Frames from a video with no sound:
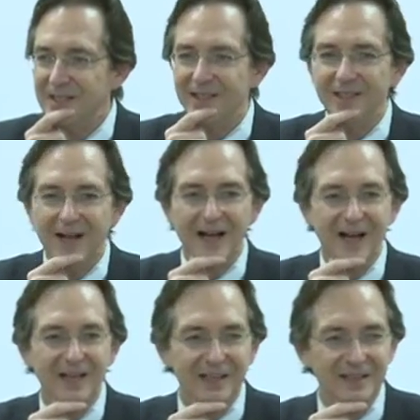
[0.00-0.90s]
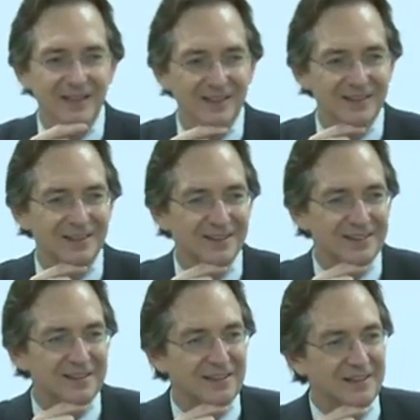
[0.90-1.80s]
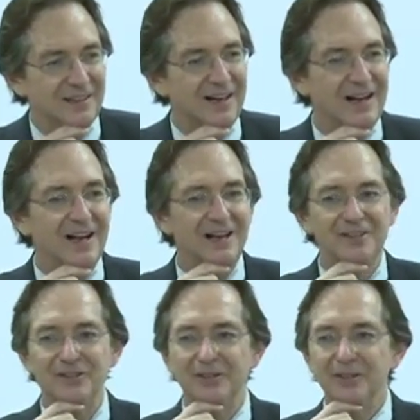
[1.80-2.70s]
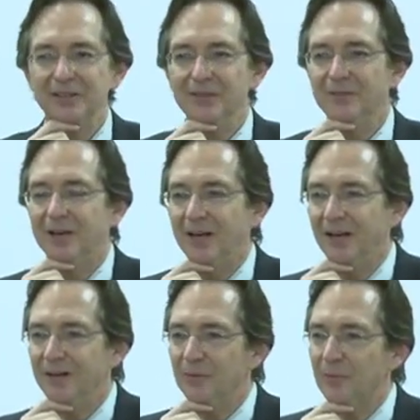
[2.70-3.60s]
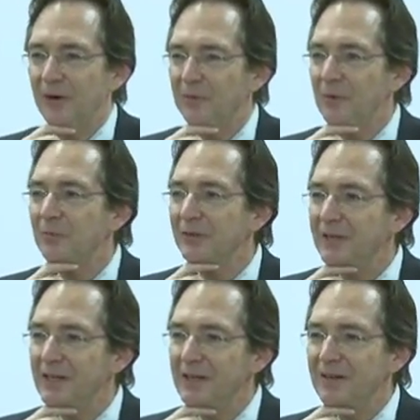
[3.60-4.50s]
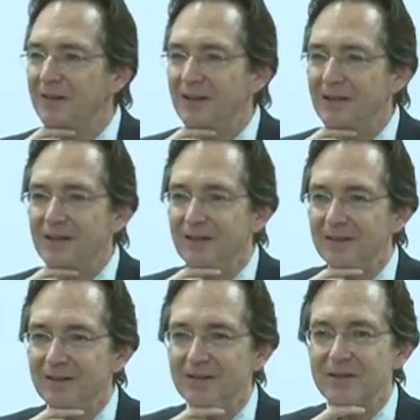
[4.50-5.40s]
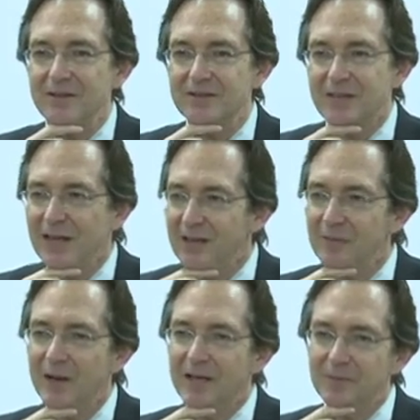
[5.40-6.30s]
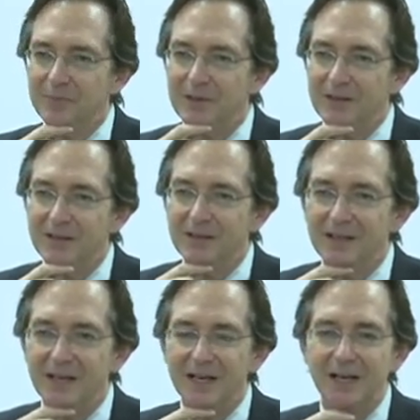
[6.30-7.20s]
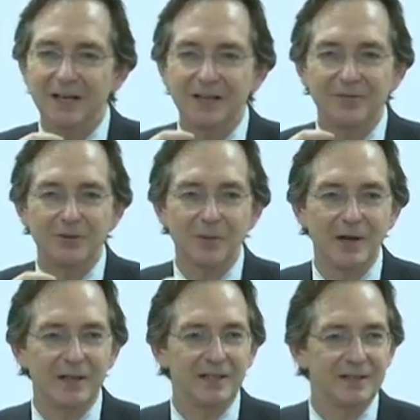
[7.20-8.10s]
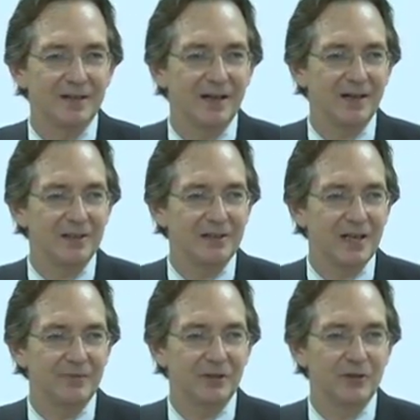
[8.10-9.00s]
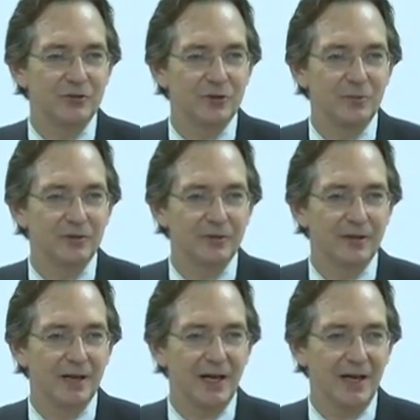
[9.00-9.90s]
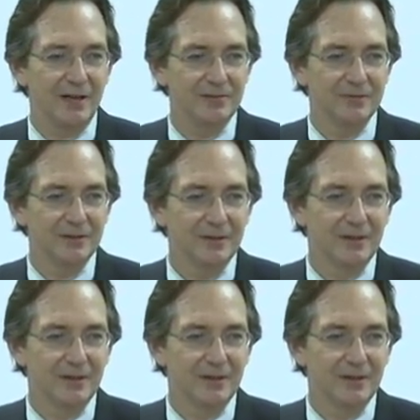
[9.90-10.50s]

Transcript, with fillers: need the honey uh, to live on, probably the, the saying might be, uh, if you want to eat the honey, you have to contribute to the hive